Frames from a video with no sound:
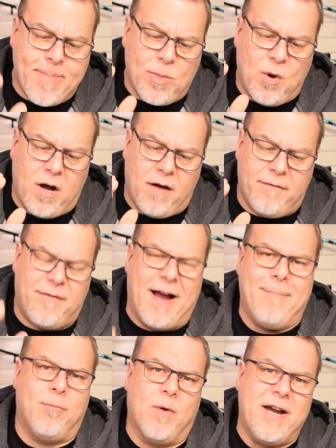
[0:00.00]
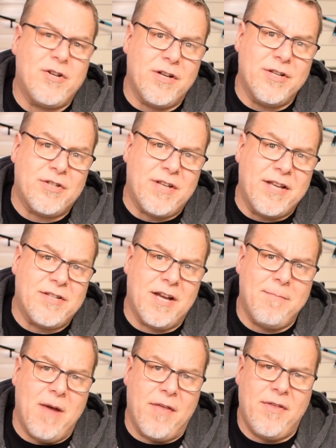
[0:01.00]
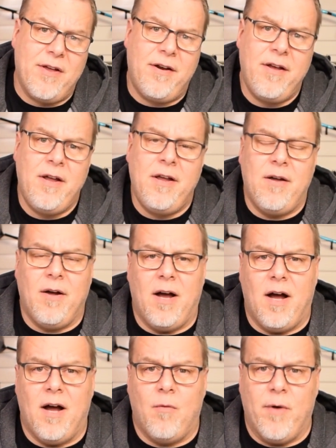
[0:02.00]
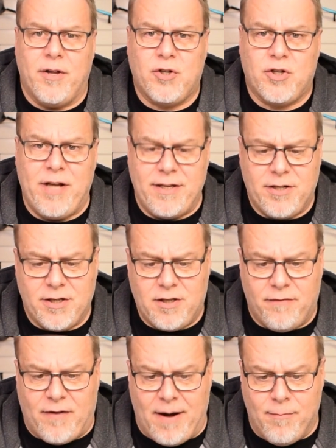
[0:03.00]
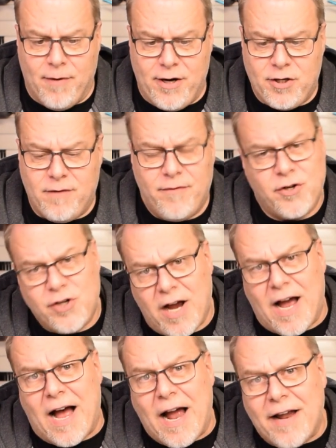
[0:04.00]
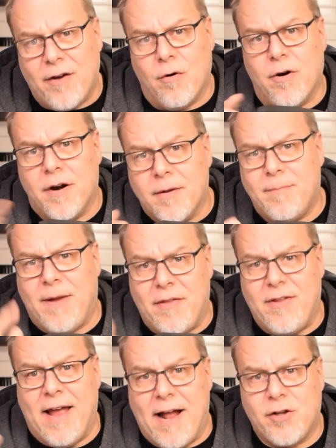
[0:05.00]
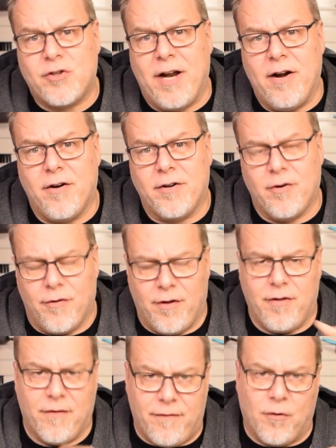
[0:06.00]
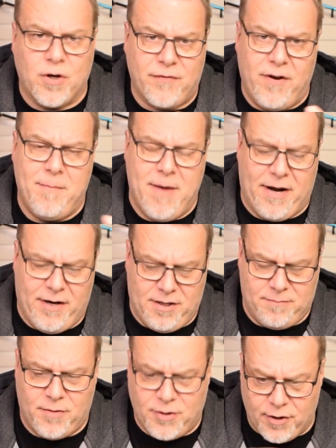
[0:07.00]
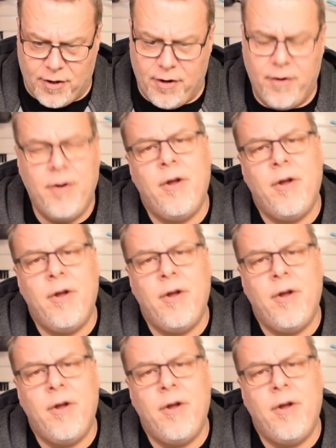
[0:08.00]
vibration sensing method, which senses the vibration of the shot in order to get the agitator or the force feed mechanism to turn.